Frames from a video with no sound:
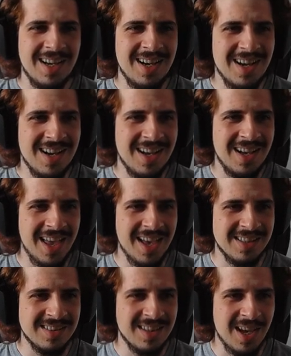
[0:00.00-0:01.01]
ah,
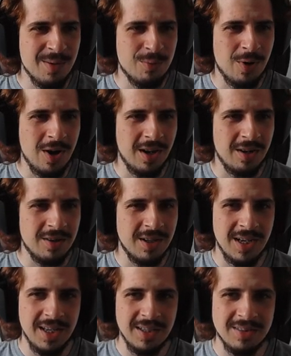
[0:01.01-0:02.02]
X typewriter
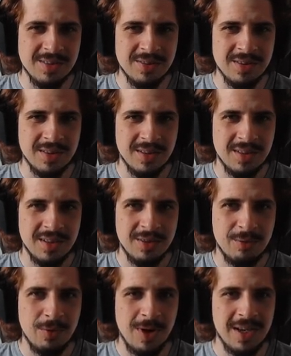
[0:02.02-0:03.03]
and it's
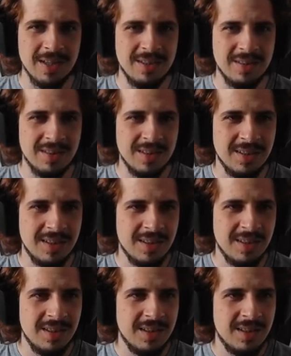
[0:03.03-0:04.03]
red.
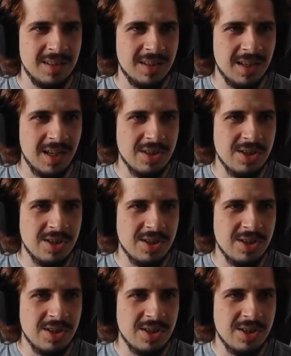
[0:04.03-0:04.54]
Can I